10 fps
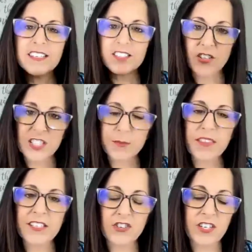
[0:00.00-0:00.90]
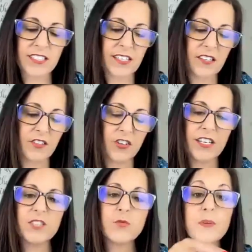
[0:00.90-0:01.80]
So this month has 30 days. 30
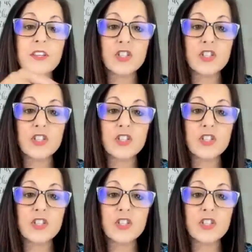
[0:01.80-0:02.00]
days will be